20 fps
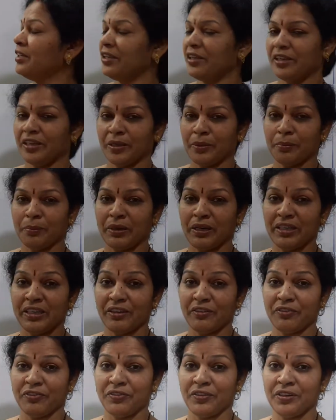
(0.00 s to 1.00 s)
n by
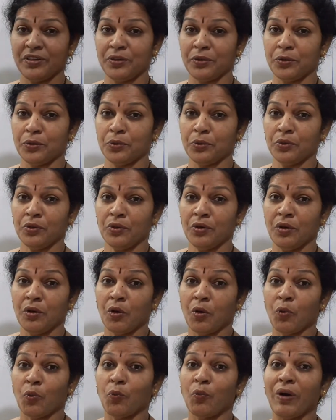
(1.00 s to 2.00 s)
f into
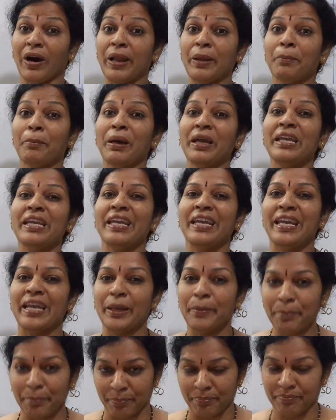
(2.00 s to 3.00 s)
1 by
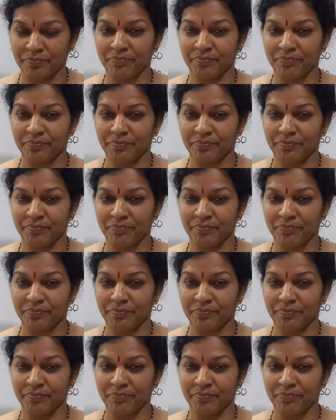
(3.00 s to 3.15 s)
m.